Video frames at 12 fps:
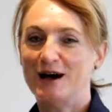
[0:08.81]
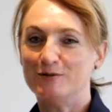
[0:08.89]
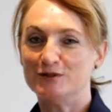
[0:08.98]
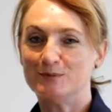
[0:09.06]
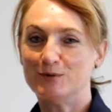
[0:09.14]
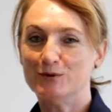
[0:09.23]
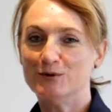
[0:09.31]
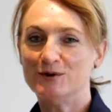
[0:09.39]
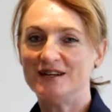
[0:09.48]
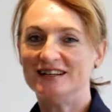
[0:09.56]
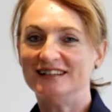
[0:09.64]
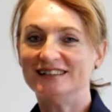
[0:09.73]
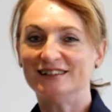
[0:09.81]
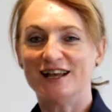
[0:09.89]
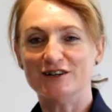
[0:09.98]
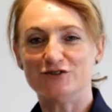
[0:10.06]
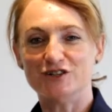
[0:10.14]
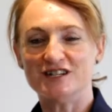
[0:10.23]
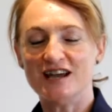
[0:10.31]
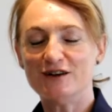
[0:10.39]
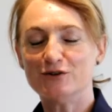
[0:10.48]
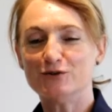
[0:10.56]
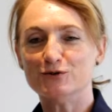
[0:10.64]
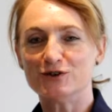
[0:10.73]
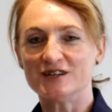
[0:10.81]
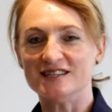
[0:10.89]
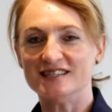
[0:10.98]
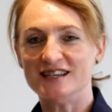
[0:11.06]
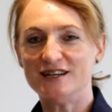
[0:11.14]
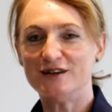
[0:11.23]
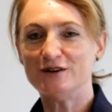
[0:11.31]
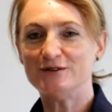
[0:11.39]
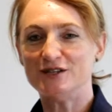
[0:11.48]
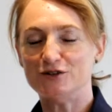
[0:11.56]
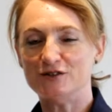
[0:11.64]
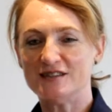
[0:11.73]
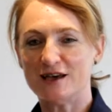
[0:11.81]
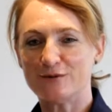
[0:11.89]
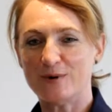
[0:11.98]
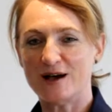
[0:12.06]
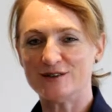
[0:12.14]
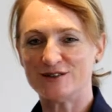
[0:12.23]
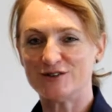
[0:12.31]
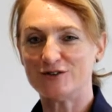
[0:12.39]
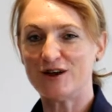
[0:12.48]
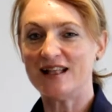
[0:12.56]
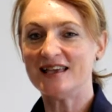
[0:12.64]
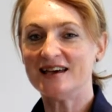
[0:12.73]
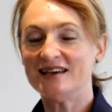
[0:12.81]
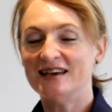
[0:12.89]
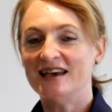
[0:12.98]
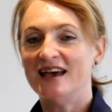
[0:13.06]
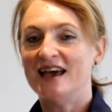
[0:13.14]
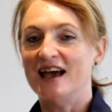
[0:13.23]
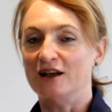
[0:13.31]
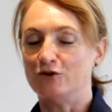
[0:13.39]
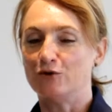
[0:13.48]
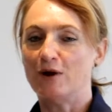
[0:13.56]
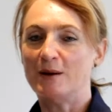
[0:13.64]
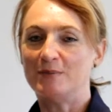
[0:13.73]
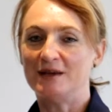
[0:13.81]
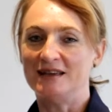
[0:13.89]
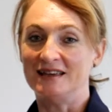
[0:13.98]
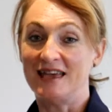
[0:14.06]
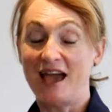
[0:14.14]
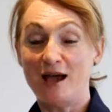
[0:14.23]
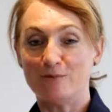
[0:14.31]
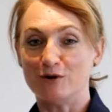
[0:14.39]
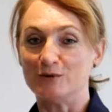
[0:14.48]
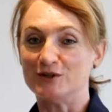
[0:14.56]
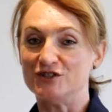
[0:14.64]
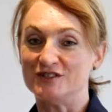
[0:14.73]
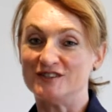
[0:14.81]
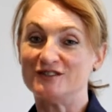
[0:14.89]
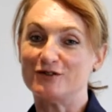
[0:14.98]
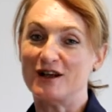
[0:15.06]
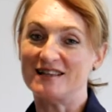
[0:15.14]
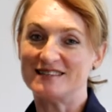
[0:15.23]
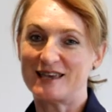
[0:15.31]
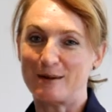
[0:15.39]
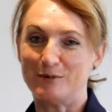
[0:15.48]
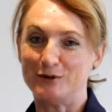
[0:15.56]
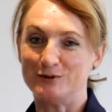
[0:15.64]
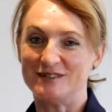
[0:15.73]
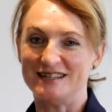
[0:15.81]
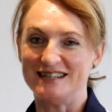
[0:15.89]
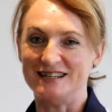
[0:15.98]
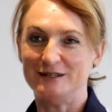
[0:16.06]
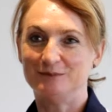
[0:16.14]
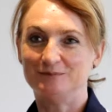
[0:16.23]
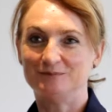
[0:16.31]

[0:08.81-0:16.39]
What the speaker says: I was born in a little country town called Kathyrn in New South Wales, Australia, and grew up in Canberra, which is Australia's capital city.